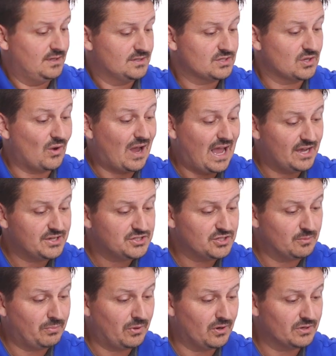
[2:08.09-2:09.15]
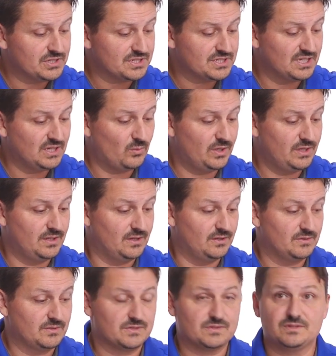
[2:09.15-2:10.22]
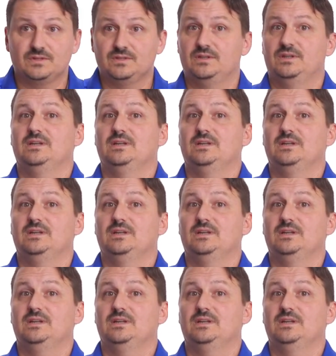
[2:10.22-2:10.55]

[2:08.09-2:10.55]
So as you're purchasing windows,